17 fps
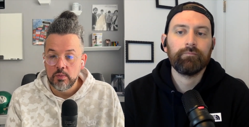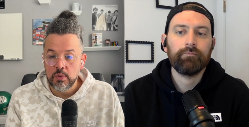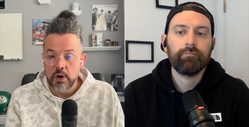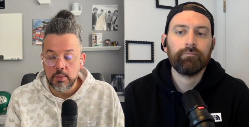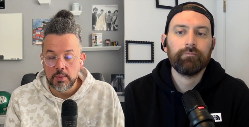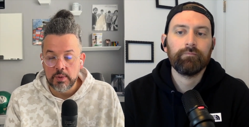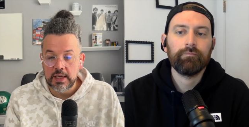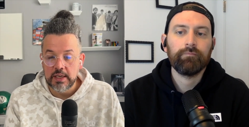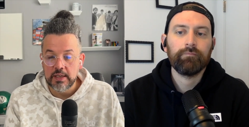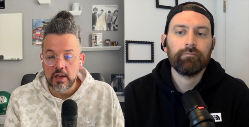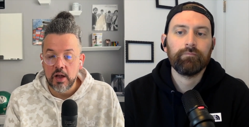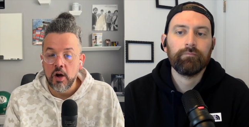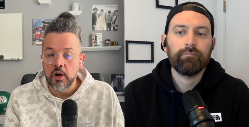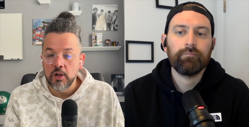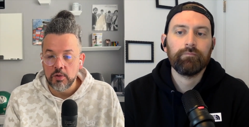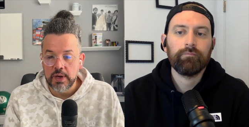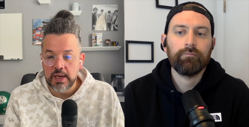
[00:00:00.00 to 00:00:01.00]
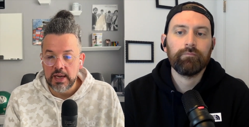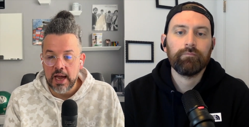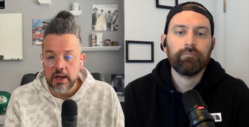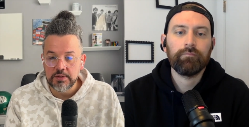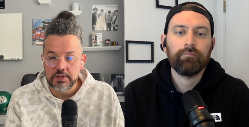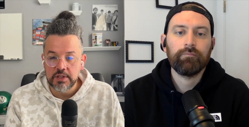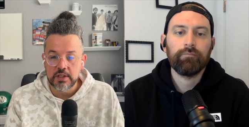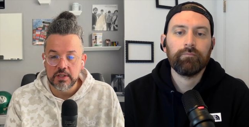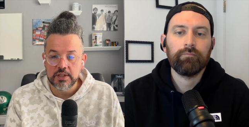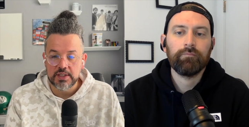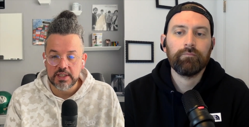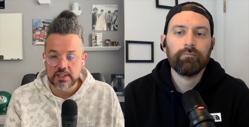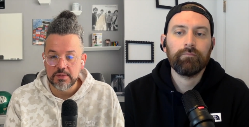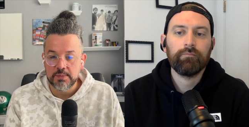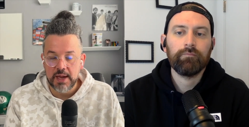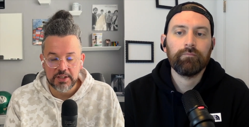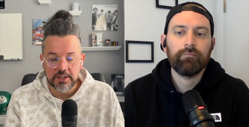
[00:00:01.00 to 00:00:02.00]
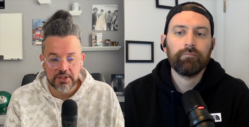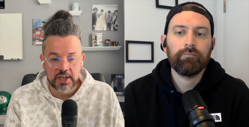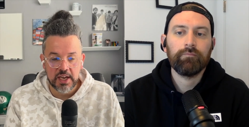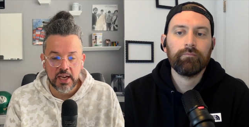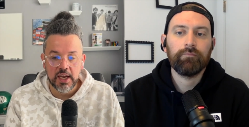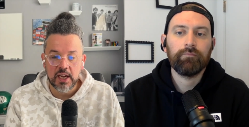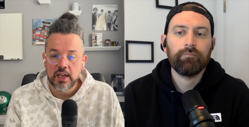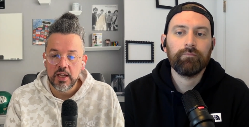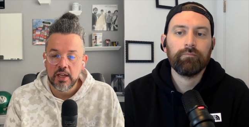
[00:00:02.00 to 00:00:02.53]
Speaker 1: probably all the way out to the sixth match day